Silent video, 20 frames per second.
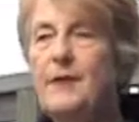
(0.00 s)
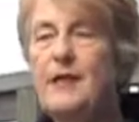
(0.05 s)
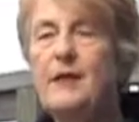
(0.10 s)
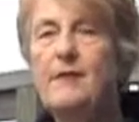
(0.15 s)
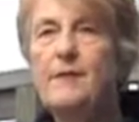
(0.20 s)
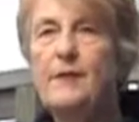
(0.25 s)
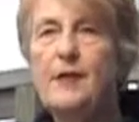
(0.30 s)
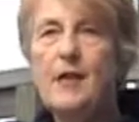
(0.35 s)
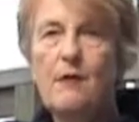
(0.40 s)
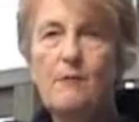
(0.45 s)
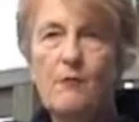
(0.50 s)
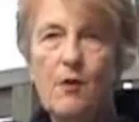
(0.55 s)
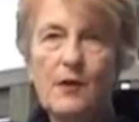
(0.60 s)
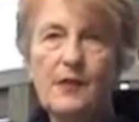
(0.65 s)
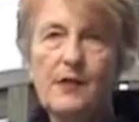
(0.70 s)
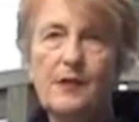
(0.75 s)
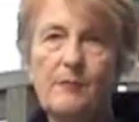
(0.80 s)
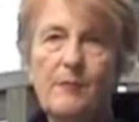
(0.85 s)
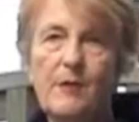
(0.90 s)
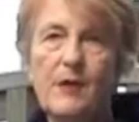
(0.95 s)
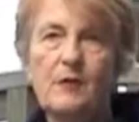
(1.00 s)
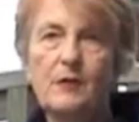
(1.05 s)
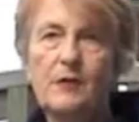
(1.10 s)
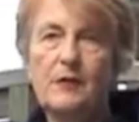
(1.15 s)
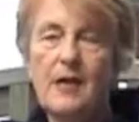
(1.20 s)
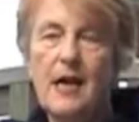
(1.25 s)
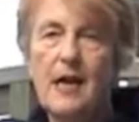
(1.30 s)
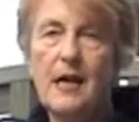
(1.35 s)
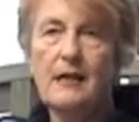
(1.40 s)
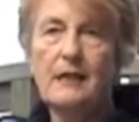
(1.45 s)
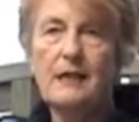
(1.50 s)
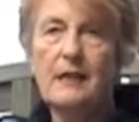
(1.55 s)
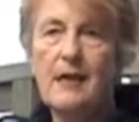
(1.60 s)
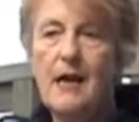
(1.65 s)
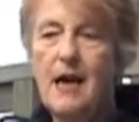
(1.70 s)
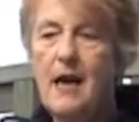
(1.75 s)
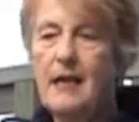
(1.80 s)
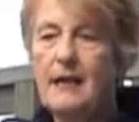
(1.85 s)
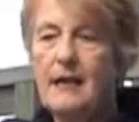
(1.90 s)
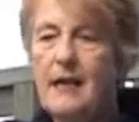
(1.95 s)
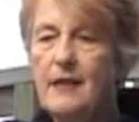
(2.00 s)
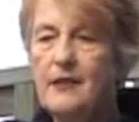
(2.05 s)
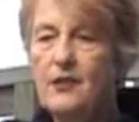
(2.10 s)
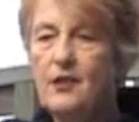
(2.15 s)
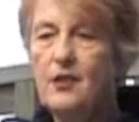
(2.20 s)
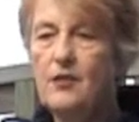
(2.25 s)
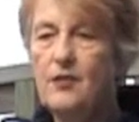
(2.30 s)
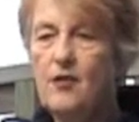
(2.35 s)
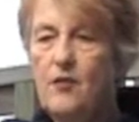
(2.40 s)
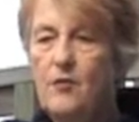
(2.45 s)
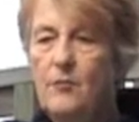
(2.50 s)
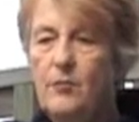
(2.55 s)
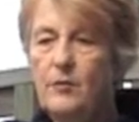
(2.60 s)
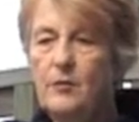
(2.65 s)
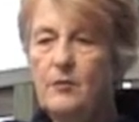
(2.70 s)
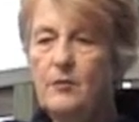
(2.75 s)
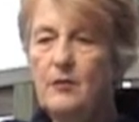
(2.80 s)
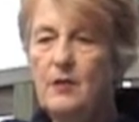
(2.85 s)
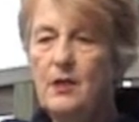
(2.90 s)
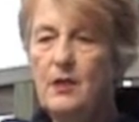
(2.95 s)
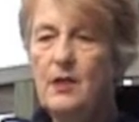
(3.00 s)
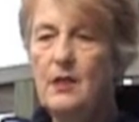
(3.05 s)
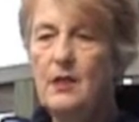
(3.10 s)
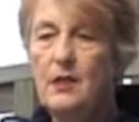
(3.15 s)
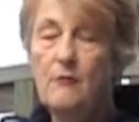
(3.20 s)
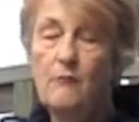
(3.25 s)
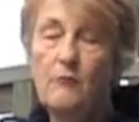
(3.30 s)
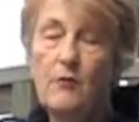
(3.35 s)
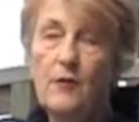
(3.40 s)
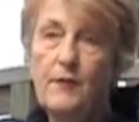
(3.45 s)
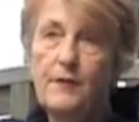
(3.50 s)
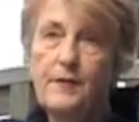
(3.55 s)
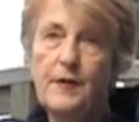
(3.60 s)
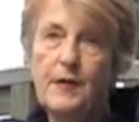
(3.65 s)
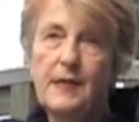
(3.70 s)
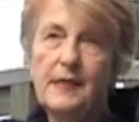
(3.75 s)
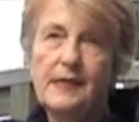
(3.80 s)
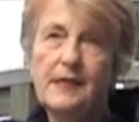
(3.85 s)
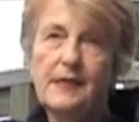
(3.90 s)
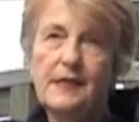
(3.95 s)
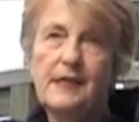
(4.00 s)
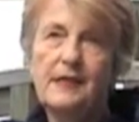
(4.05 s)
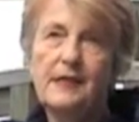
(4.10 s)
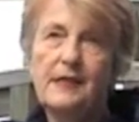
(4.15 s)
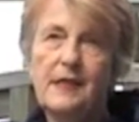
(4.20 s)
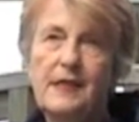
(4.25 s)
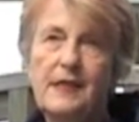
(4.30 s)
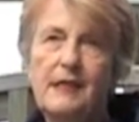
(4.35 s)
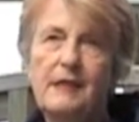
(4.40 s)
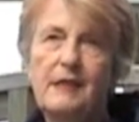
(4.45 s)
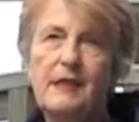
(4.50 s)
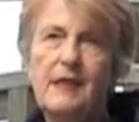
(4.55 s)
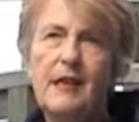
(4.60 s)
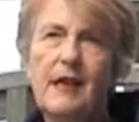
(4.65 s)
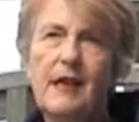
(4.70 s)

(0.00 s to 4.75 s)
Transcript: if there was a meltdown, a la Chernobyl, well, for instance, the